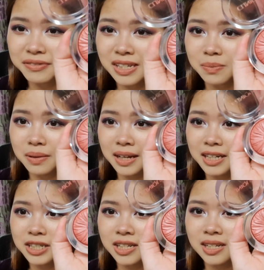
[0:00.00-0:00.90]
this blush.
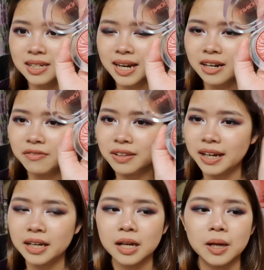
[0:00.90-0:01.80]
This is kind of
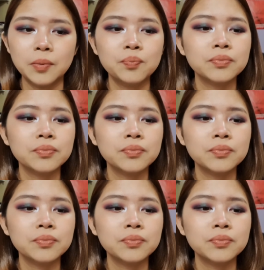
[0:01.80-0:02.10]
like a